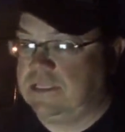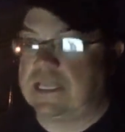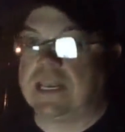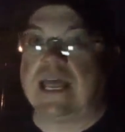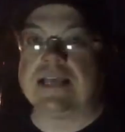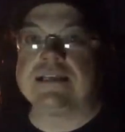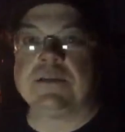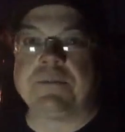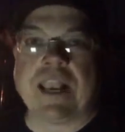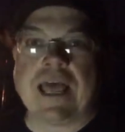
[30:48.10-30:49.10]
That light, a
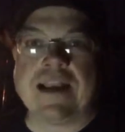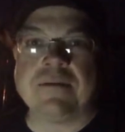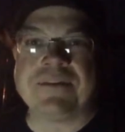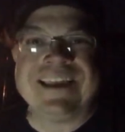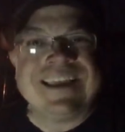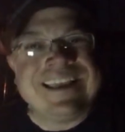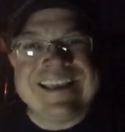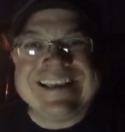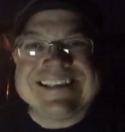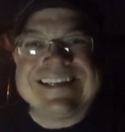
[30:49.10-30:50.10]
little bit of light on me.
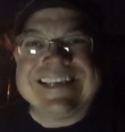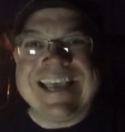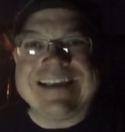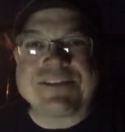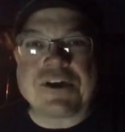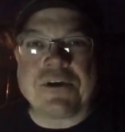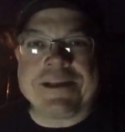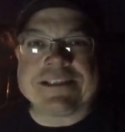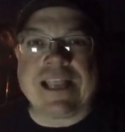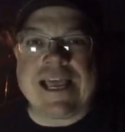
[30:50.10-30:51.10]
Yeah, sorry
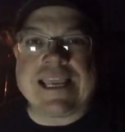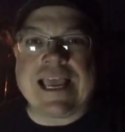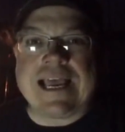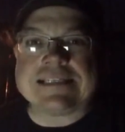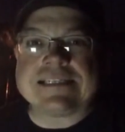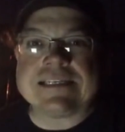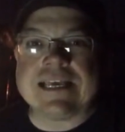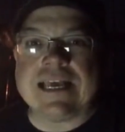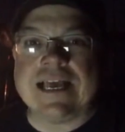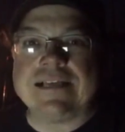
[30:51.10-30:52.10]
about the light, guys.
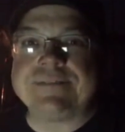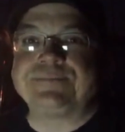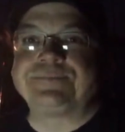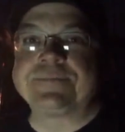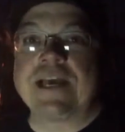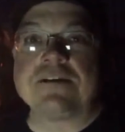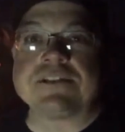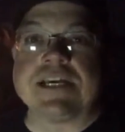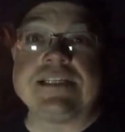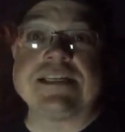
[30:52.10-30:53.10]

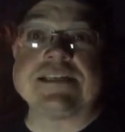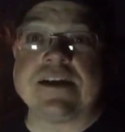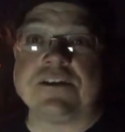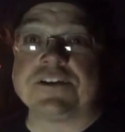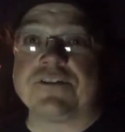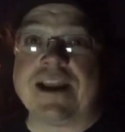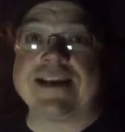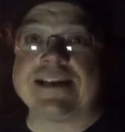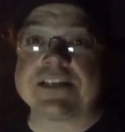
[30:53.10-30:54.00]
Oh, Sonny says he heard the drag.